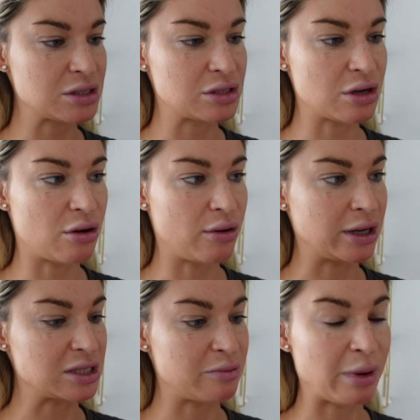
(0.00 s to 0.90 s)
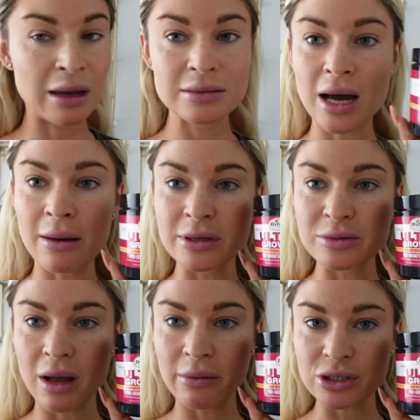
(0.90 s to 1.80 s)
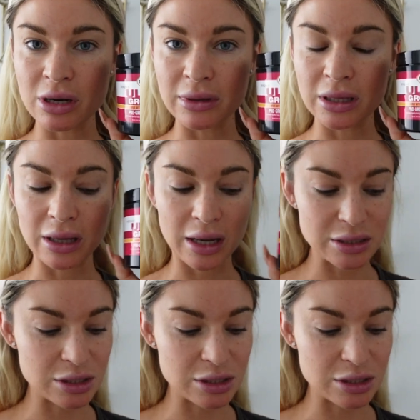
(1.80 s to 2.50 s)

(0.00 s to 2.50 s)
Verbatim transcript: So, and it's a big tub as well, which I really like.